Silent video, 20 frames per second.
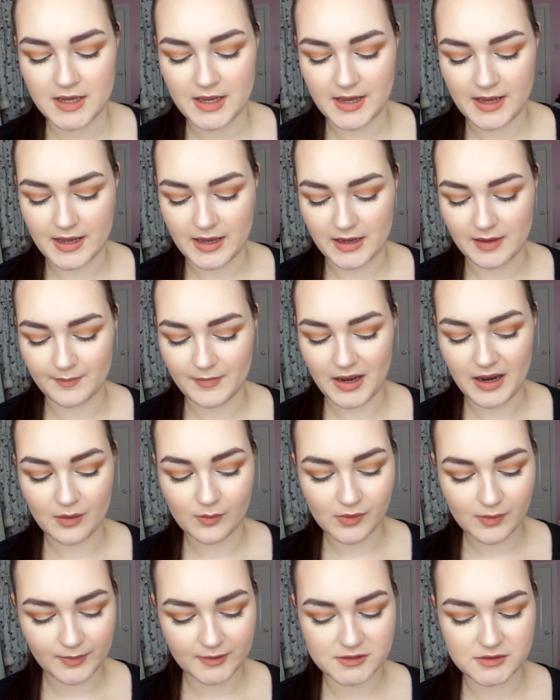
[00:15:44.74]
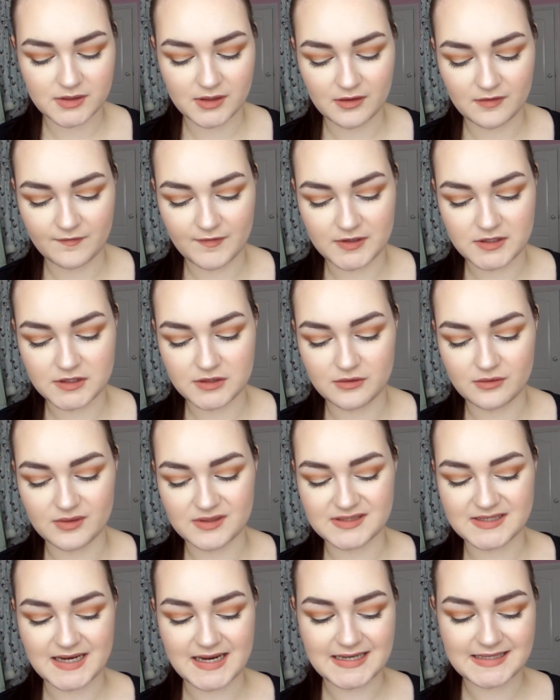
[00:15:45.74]
I will be doing a video
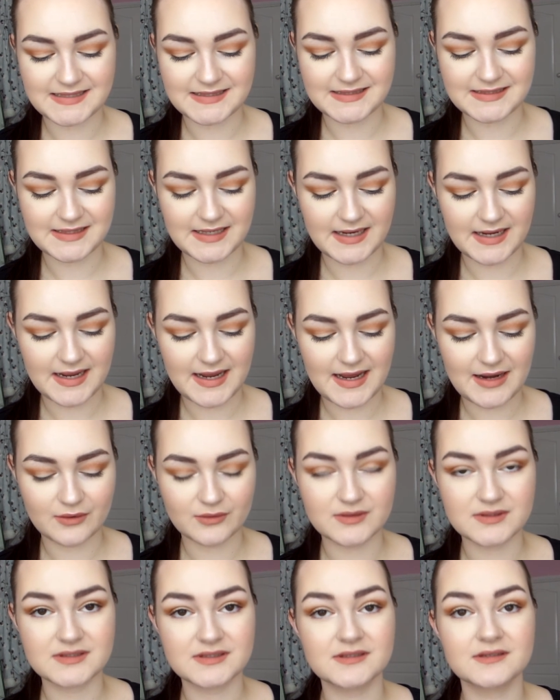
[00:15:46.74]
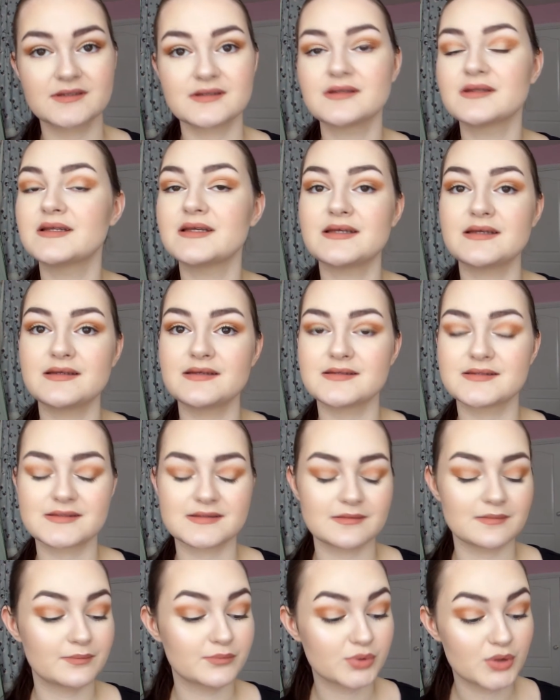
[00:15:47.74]
testing out these
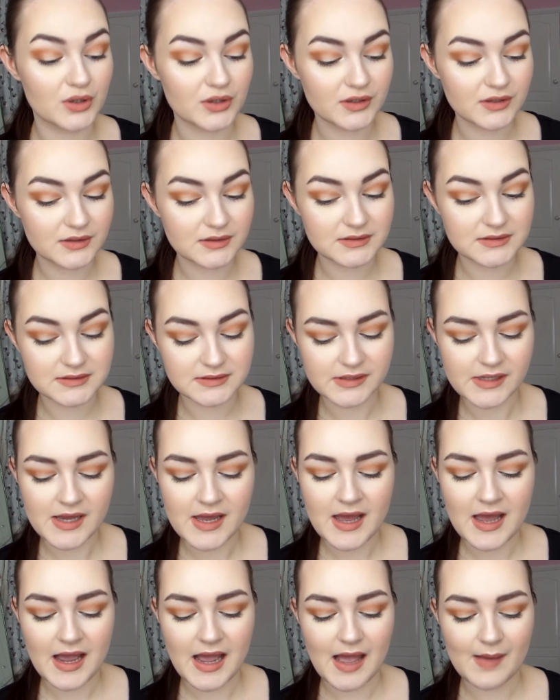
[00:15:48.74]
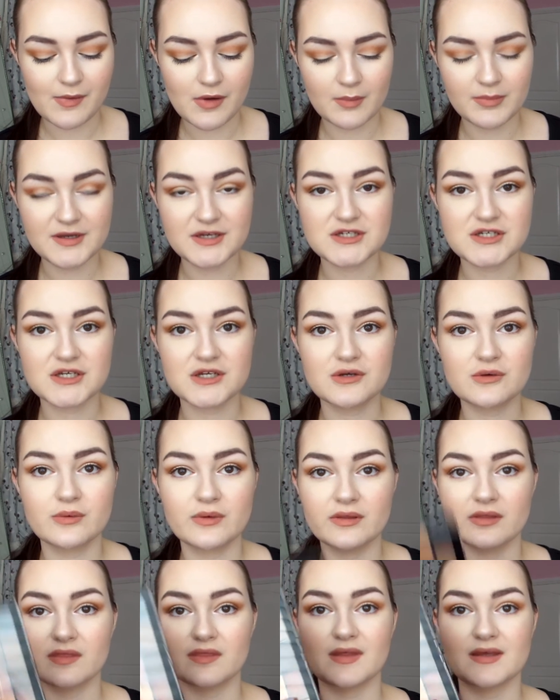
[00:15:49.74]
products. I'll probably do
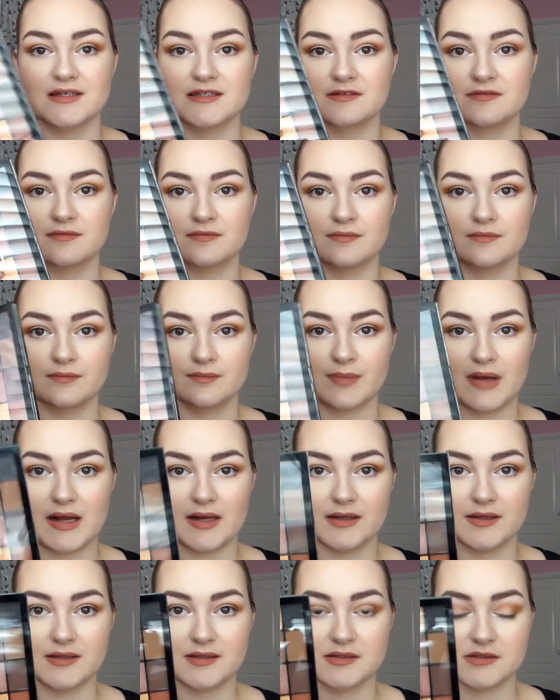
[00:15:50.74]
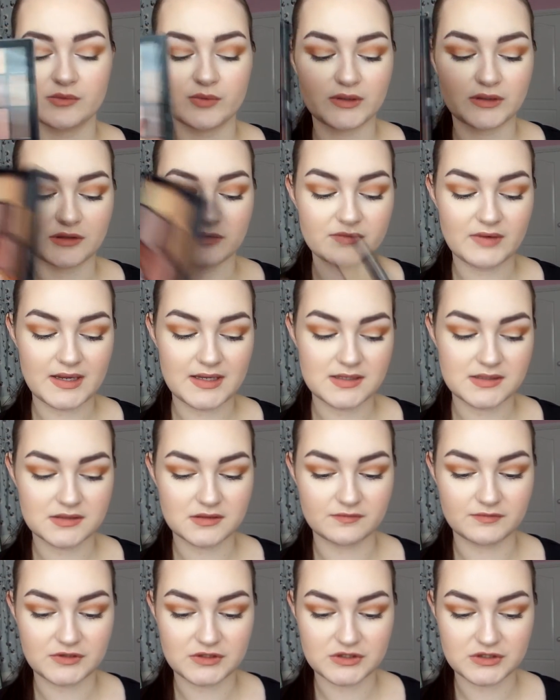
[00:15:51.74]
this palette with the rest
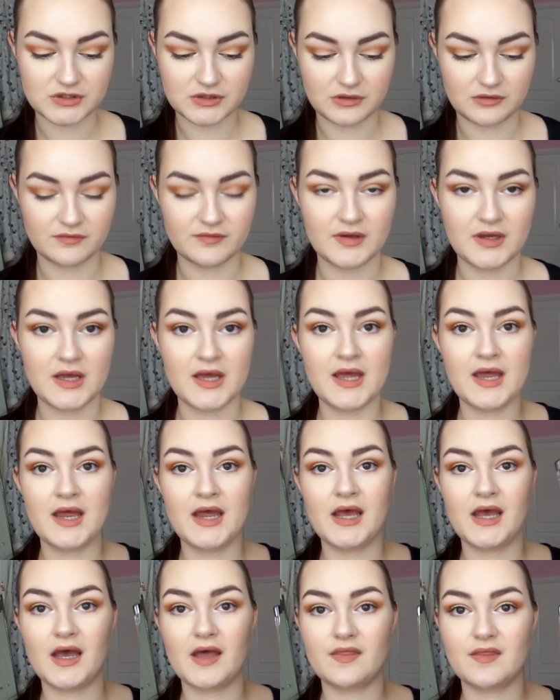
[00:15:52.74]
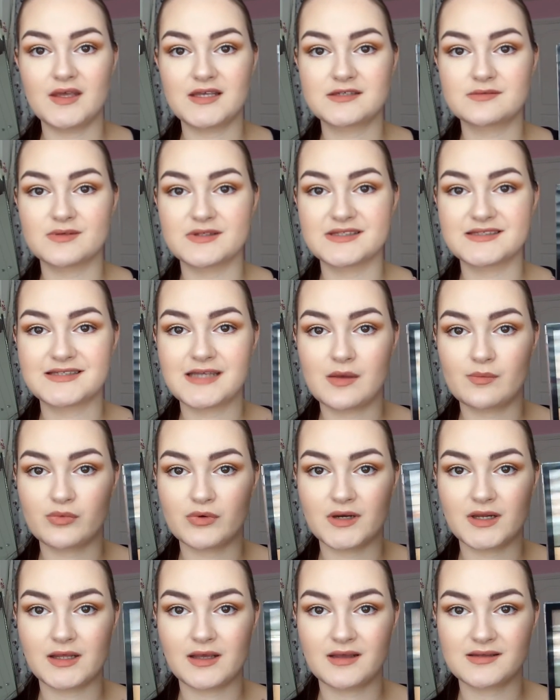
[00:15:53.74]
of the stuff and this one
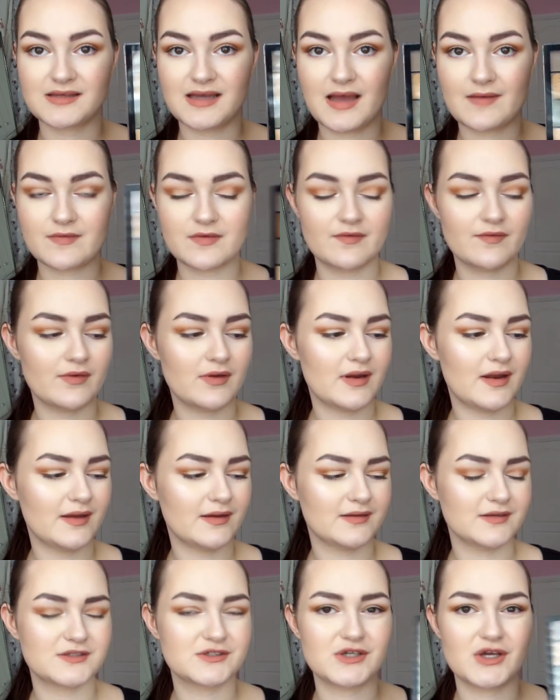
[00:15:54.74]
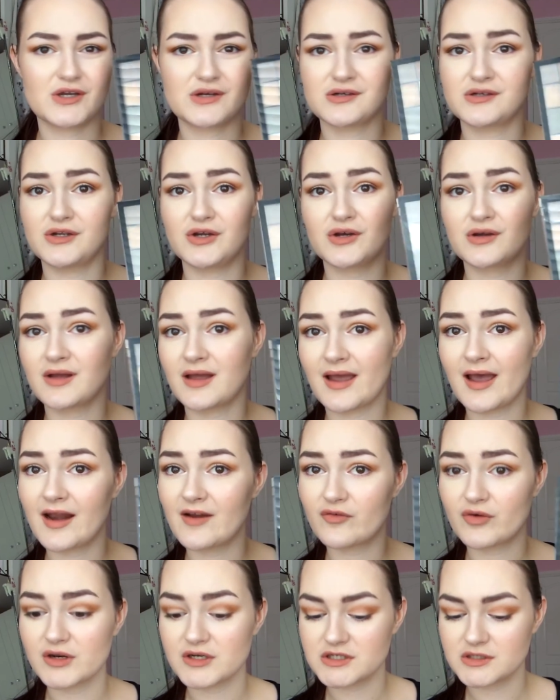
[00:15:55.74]
separately because I have a certain look I kind of
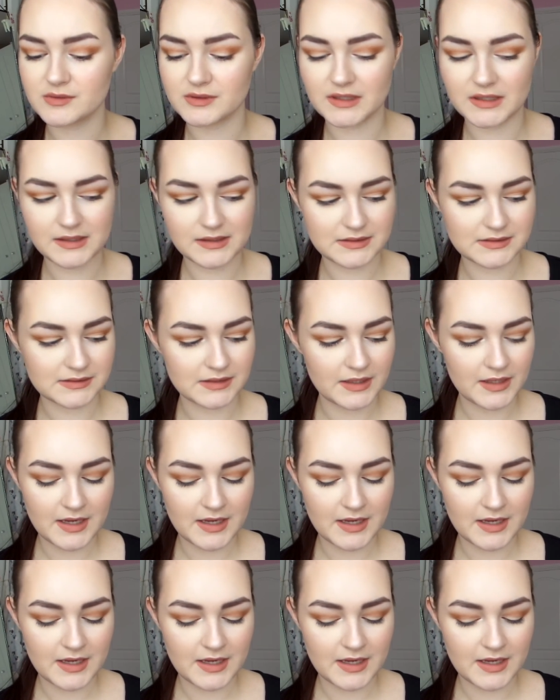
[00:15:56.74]
want to do with this.